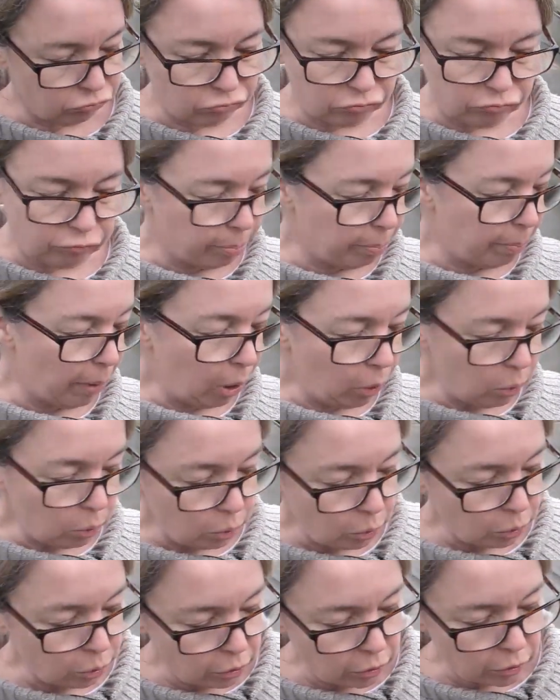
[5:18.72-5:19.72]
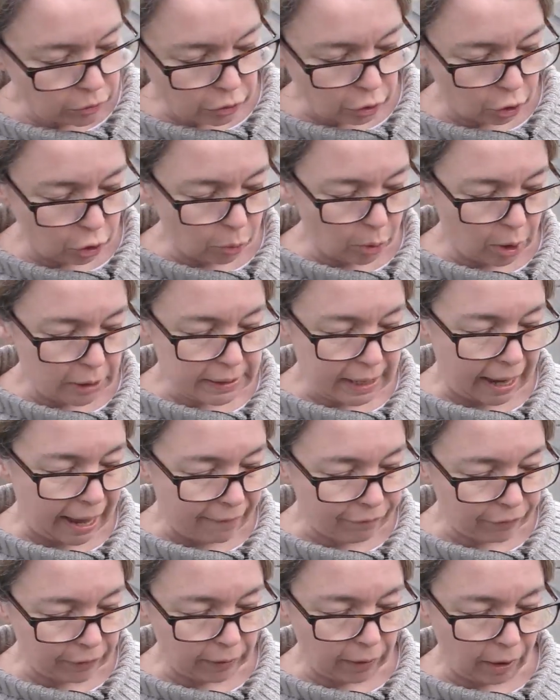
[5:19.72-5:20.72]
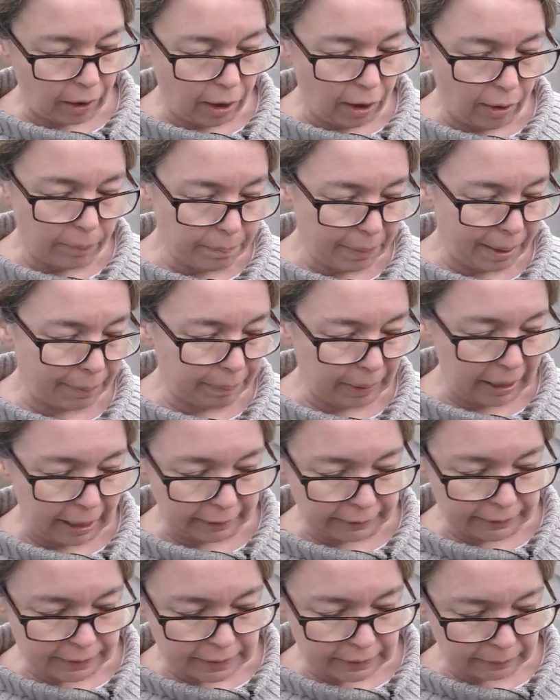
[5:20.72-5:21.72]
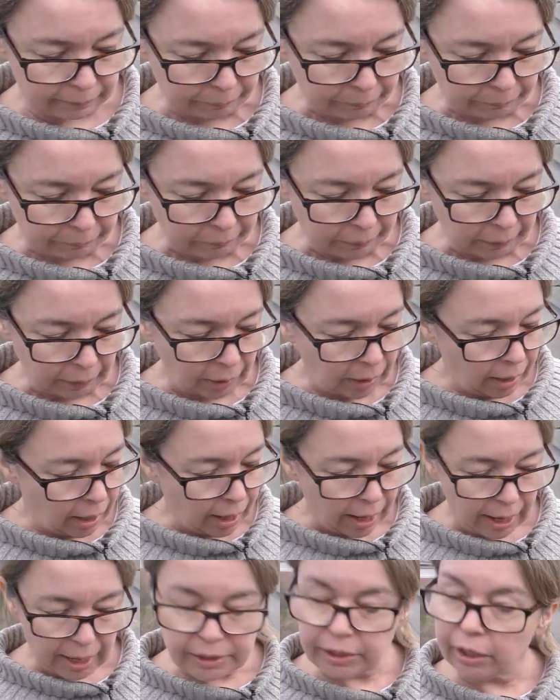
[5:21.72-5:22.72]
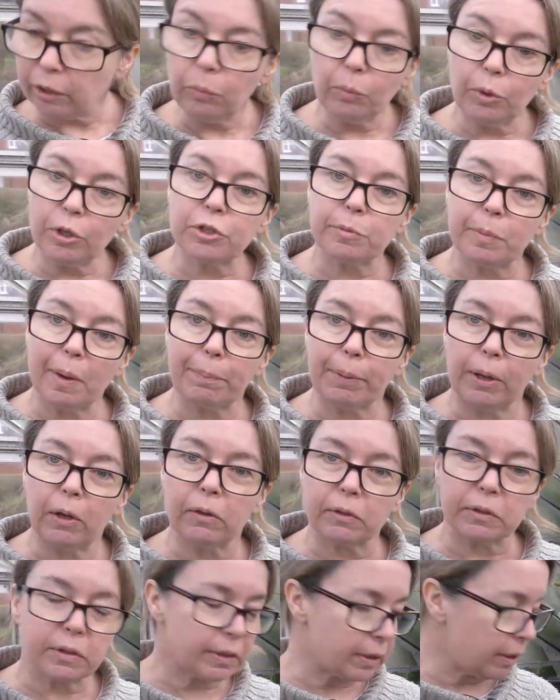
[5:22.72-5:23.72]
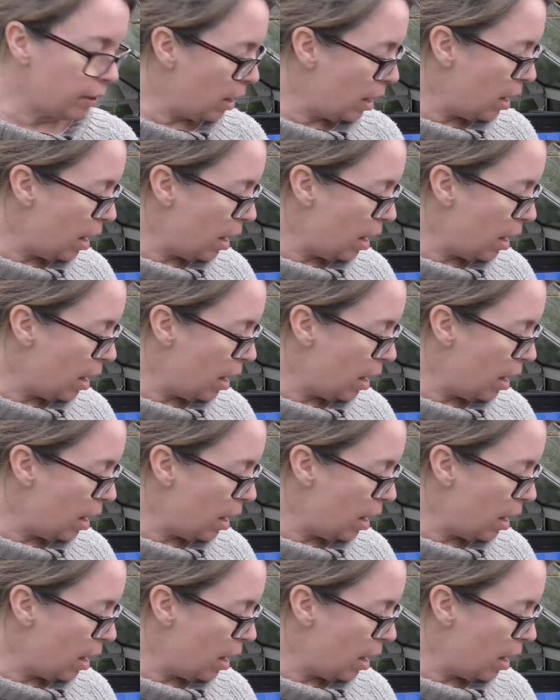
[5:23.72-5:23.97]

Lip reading: mould or whatever on my plant, I don't wash my pots.